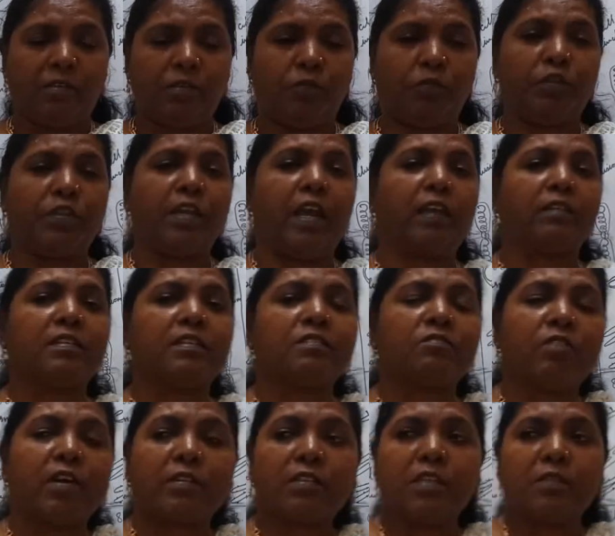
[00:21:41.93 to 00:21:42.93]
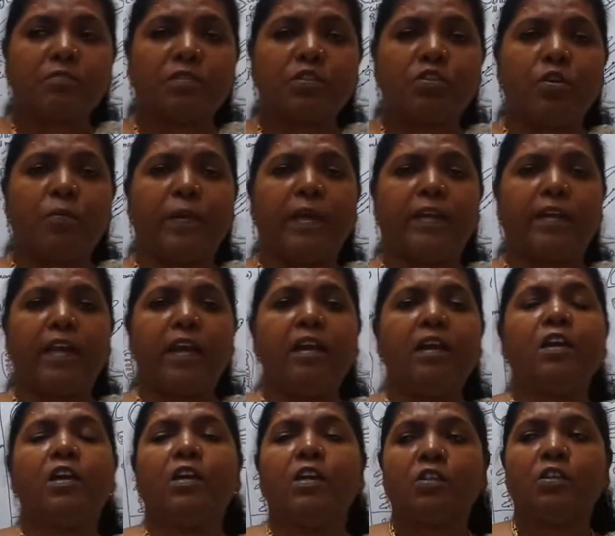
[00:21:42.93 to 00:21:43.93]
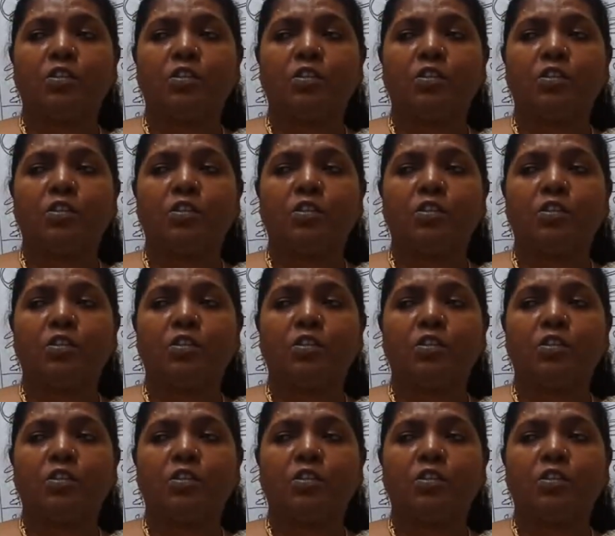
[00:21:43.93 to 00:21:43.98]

We take the structure of the stomata.